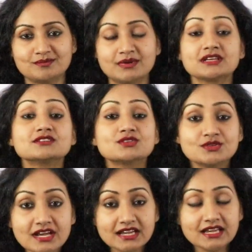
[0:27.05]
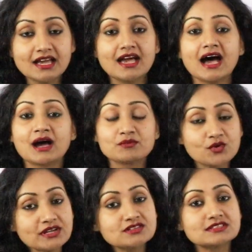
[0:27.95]
because today I'm
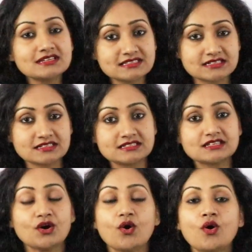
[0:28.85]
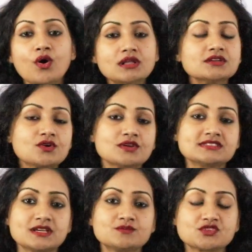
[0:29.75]
going to discuss all the
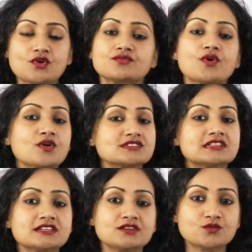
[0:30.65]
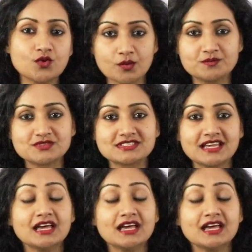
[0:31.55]
concepts of auxiliary verbs